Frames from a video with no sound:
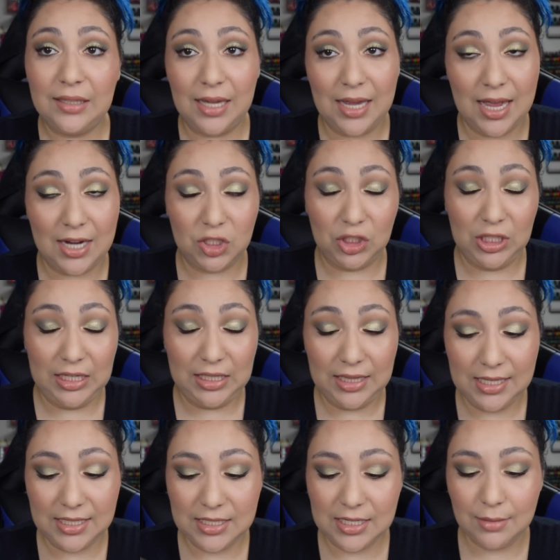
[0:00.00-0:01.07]
like actually
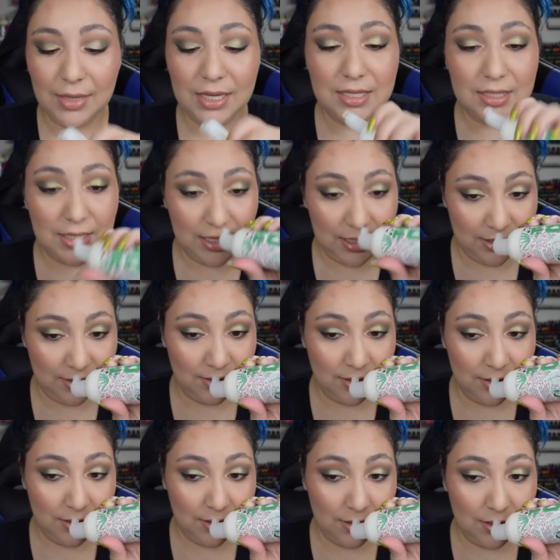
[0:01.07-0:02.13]
cleansing my skin.
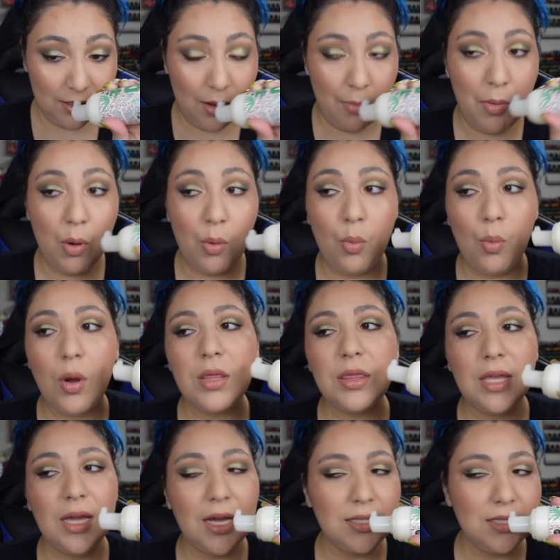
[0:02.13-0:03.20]
But one
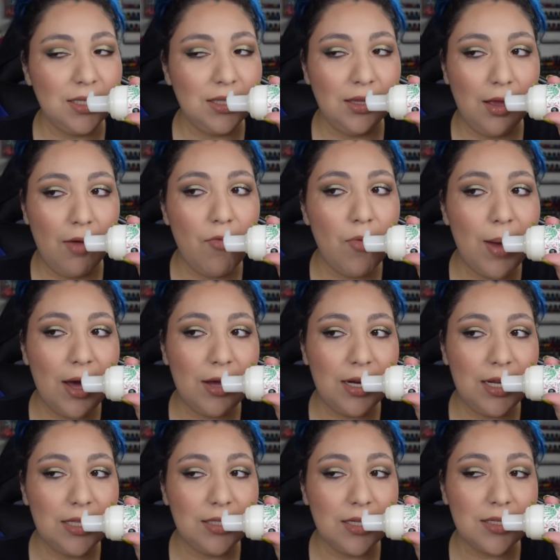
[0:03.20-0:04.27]
thing I did love about
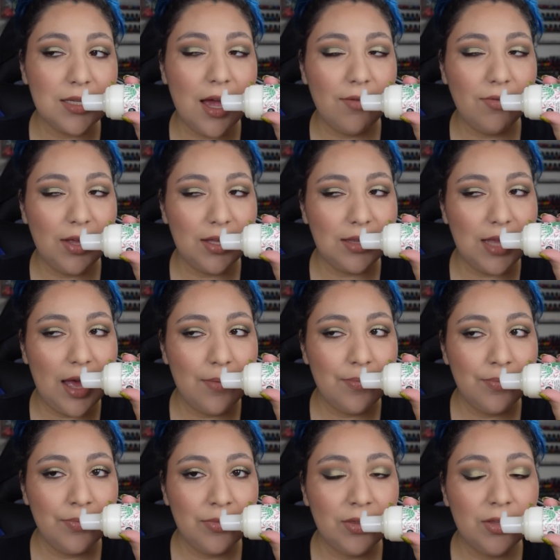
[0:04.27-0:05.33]
it, it does have like that
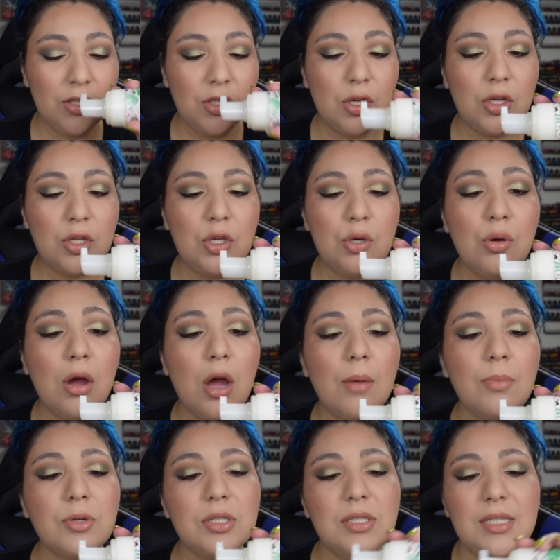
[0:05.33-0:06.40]

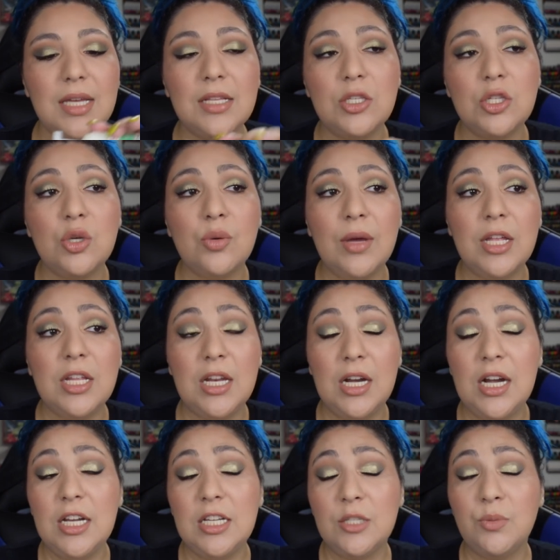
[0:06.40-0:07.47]
cucumber scent to it
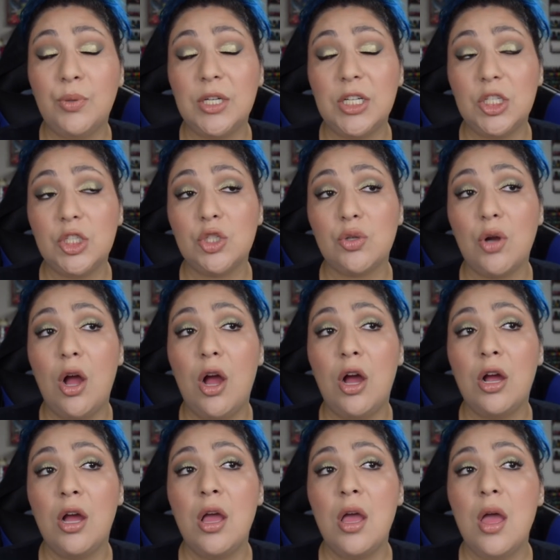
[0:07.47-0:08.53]
and it is pretty
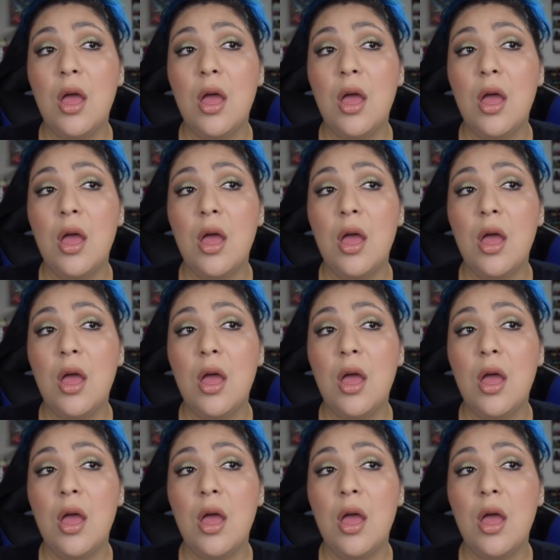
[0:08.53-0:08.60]
strong.